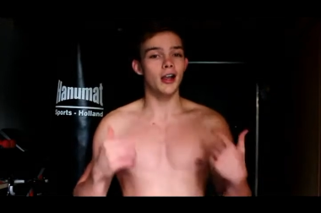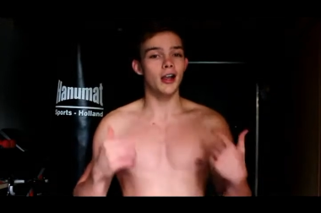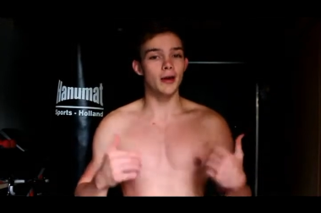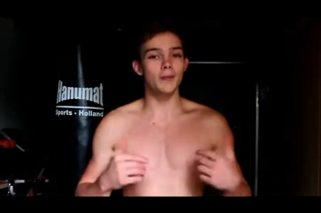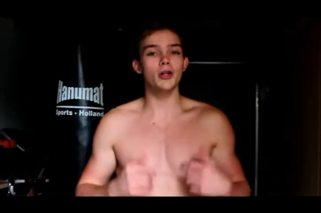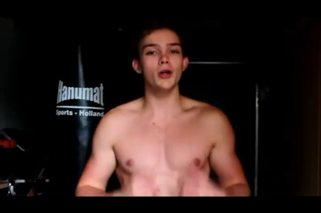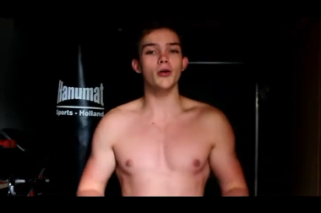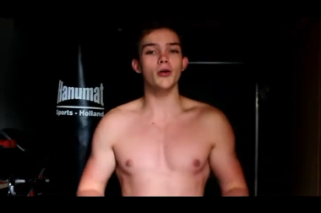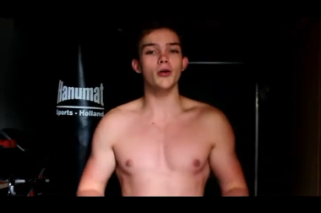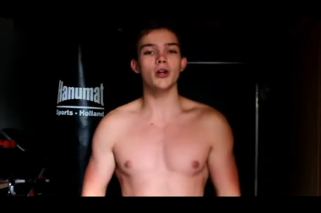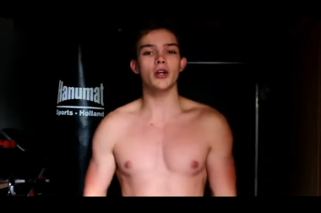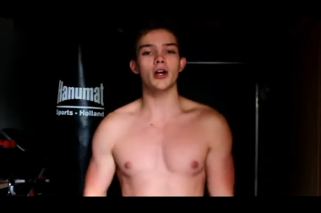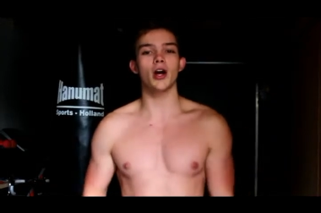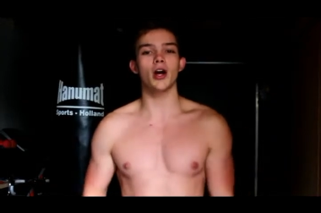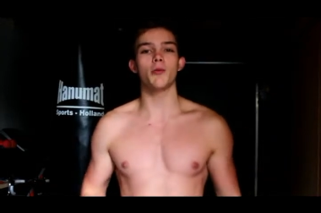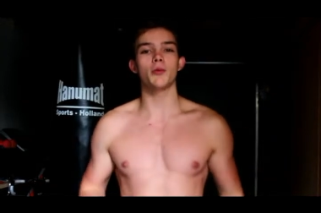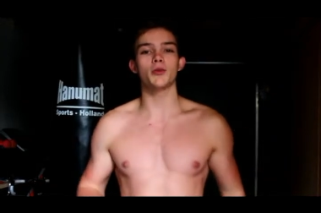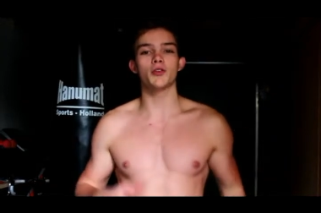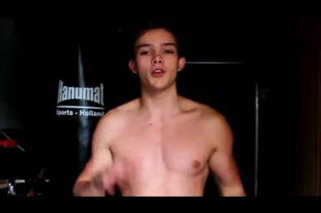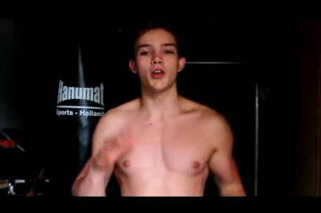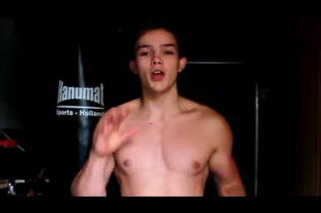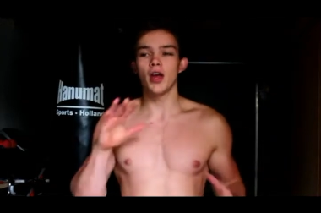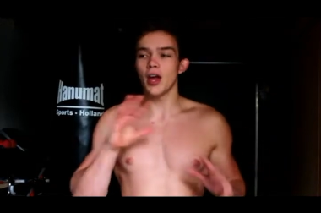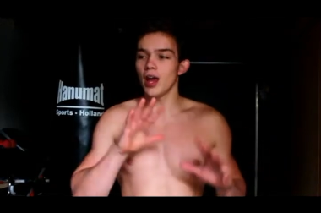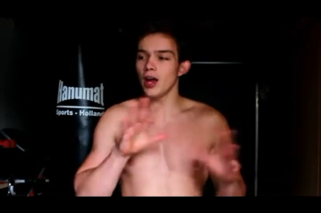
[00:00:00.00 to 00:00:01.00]
Let me know in the
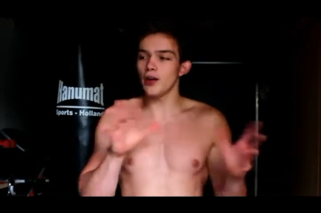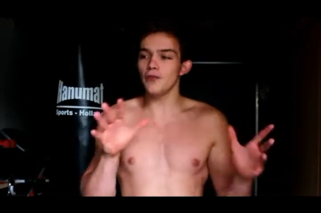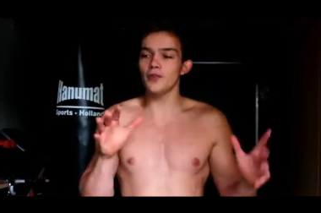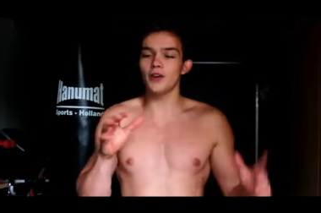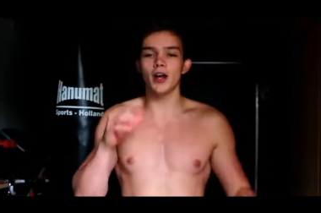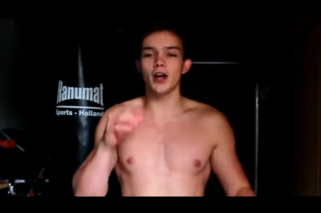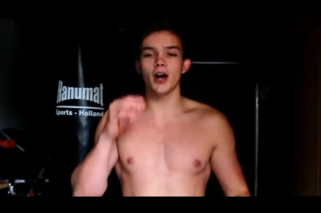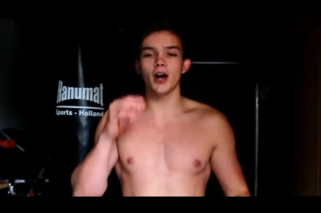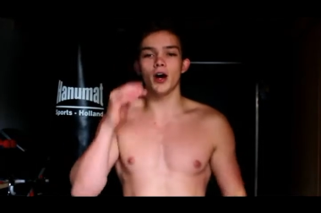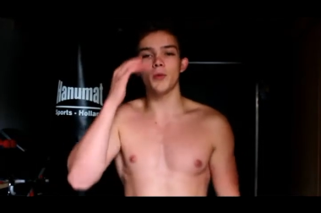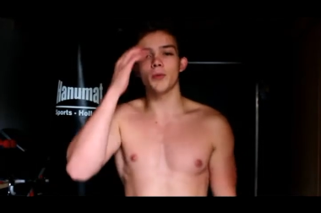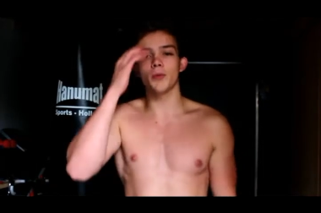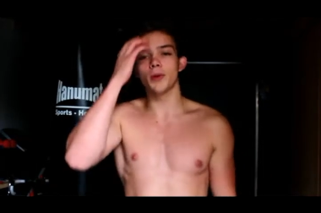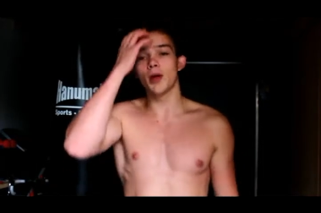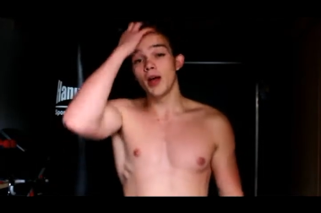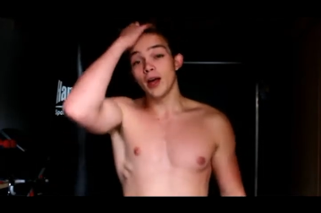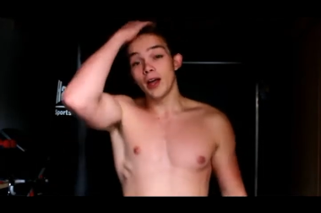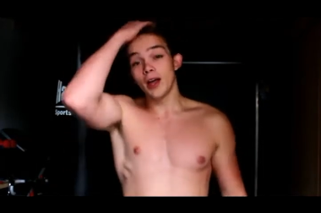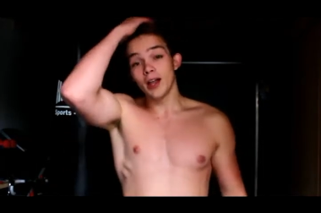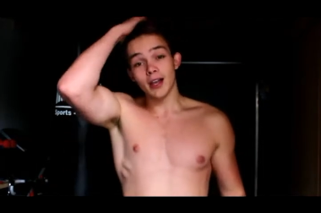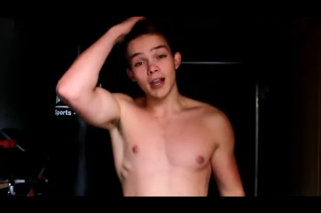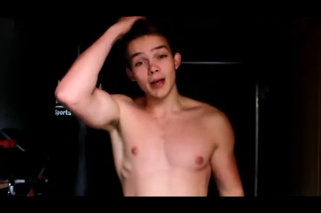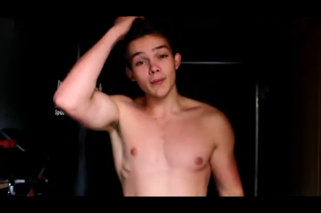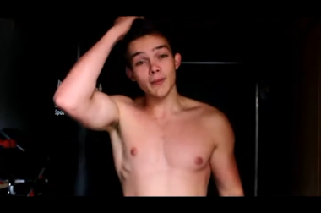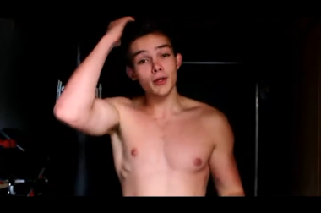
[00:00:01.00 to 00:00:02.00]
comments if it helped.
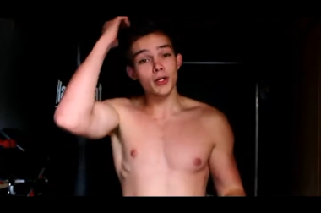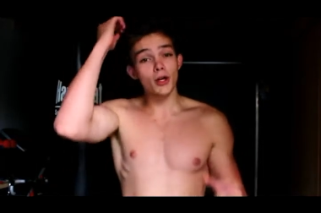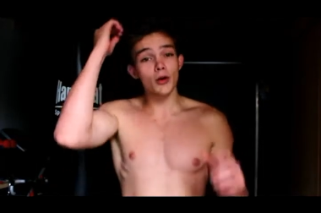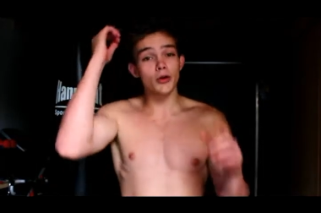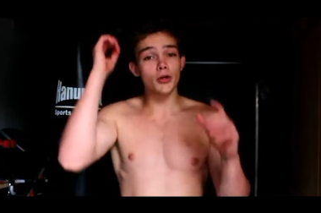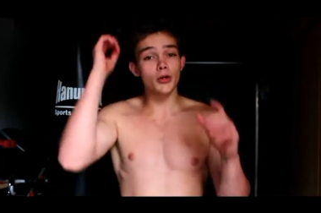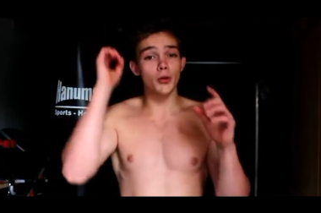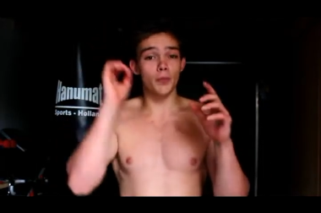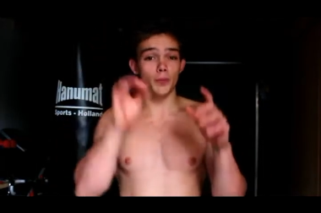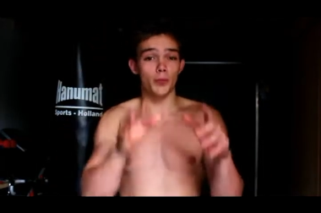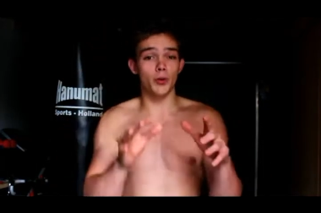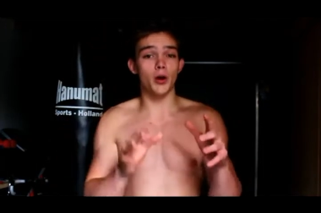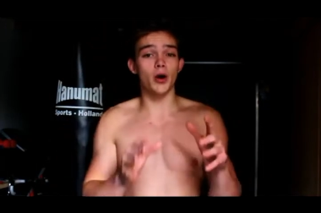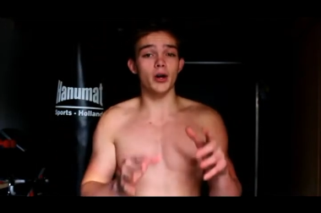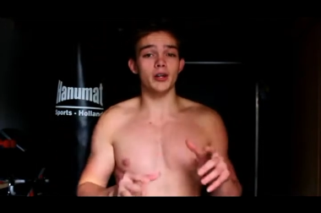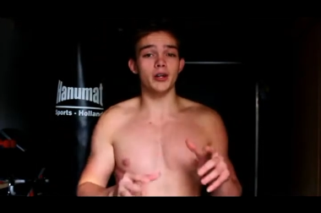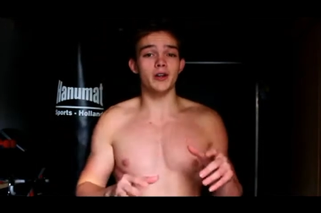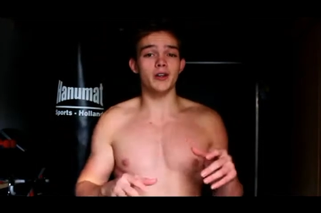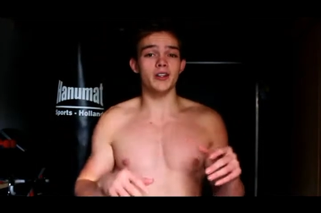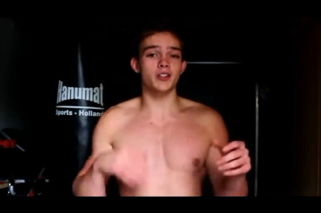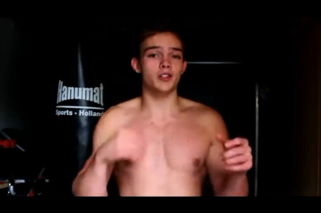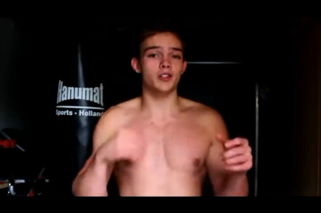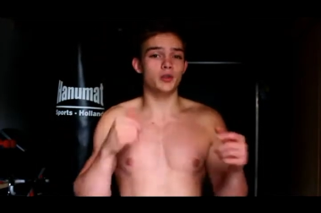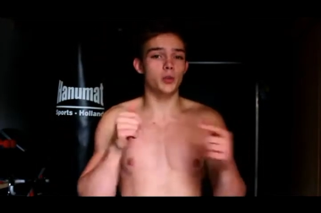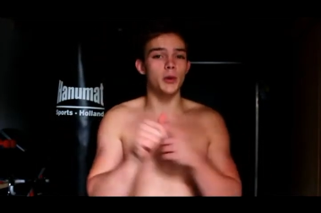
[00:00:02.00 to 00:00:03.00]
Let me know your
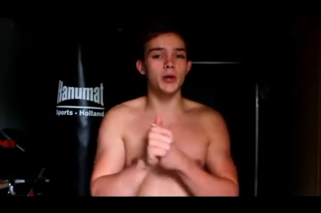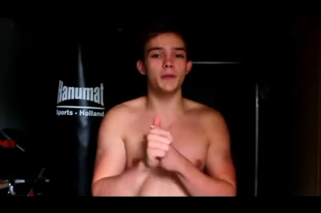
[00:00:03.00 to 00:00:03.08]
progress.